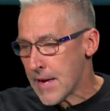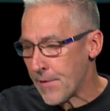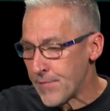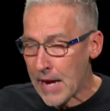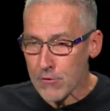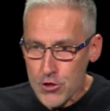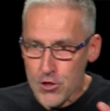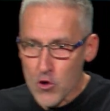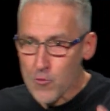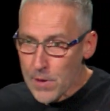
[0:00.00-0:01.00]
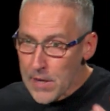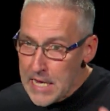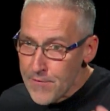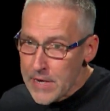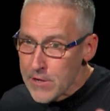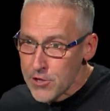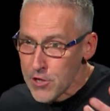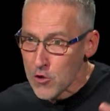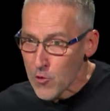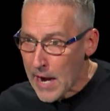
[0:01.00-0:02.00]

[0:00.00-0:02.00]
and now Jew believing Jew